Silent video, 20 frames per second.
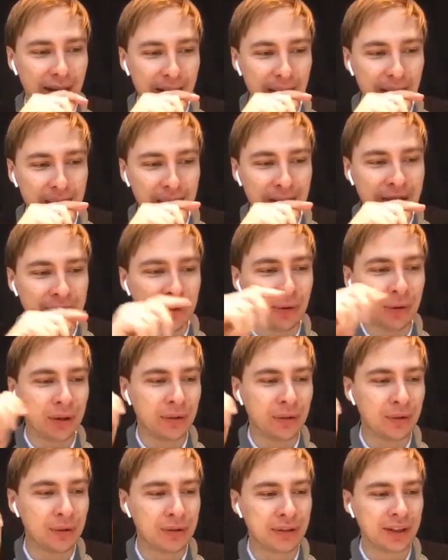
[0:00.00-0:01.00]
when you
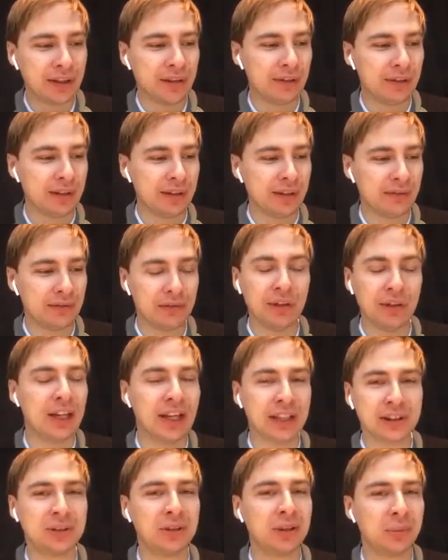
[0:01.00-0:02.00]
understand that,
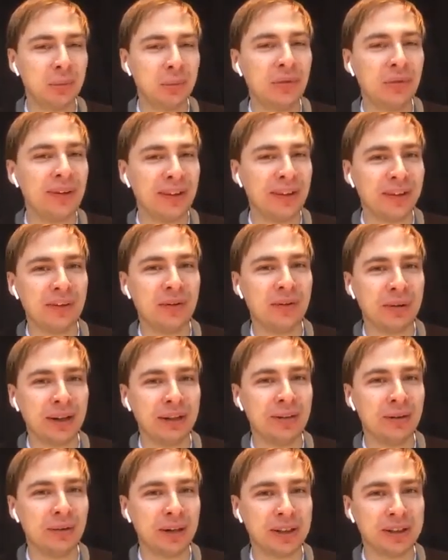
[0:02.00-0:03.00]
yes, you're moving in the right
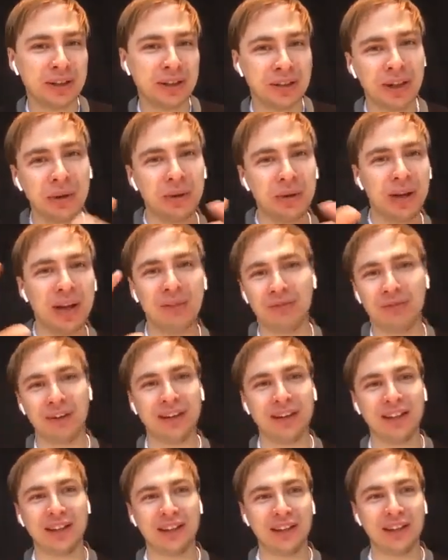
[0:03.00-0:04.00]
direction? Now you have
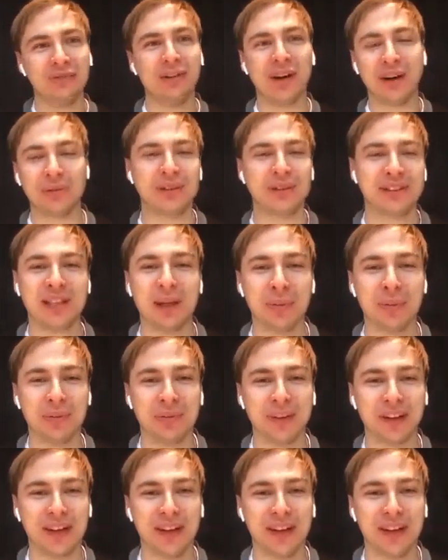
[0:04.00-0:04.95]
finally found something,